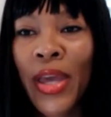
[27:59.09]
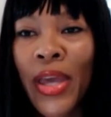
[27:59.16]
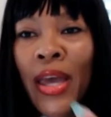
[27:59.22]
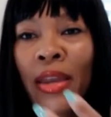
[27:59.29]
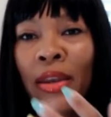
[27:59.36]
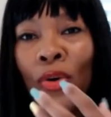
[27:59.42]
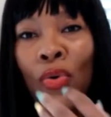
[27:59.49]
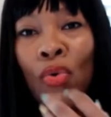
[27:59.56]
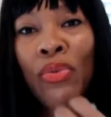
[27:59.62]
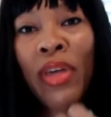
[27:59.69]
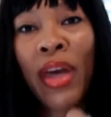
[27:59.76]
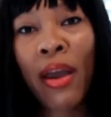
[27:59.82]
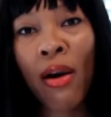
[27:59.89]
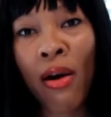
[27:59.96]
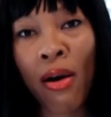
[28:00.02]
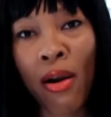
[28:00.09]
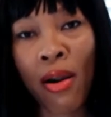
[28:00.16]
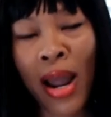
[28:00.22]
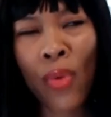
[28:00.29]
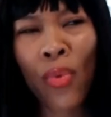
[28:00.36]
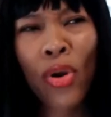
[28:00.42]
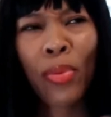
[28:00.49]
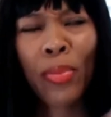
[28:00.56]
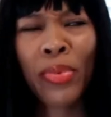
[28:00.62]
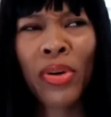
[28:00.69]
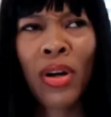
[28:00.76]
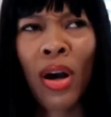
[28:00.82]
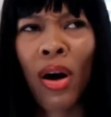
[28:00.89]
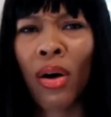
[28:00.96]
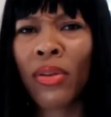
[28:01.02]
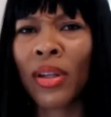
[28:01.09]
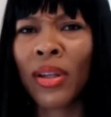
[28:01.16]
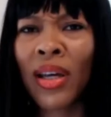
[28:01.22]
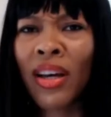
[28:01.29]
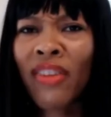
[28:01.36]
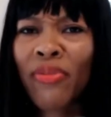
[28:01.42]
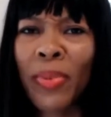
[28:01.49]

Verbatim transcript: and who they are. I wrote a book called The Love